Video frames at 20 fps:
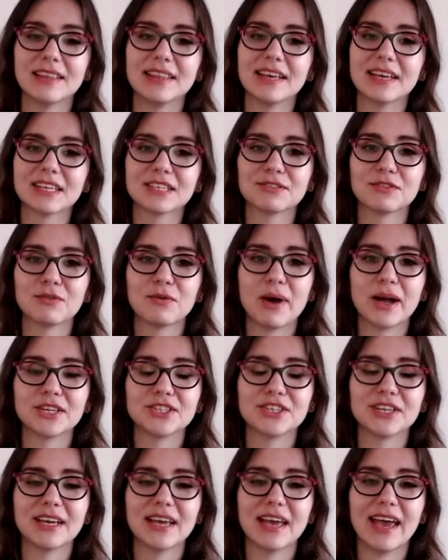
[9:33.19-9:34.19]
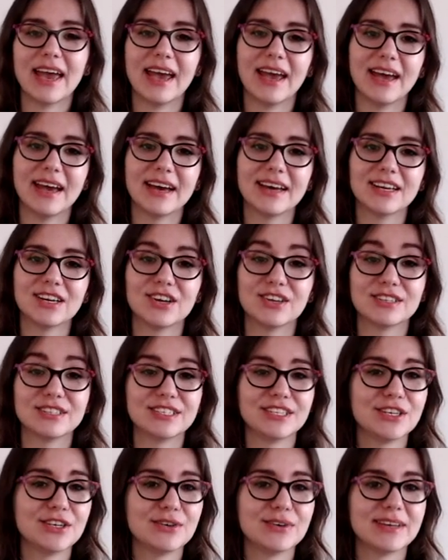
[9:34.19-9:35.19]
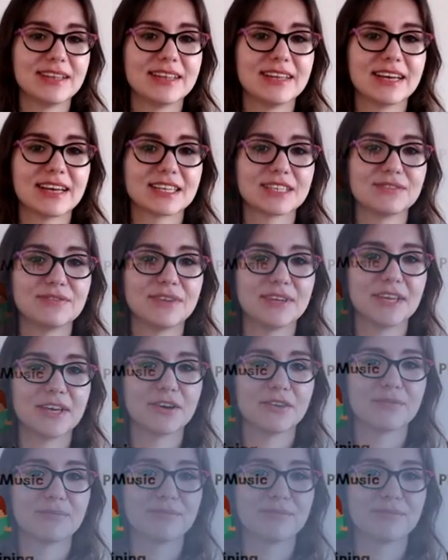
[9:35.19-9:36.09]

Thanks for watching, and I'll see you in the next video.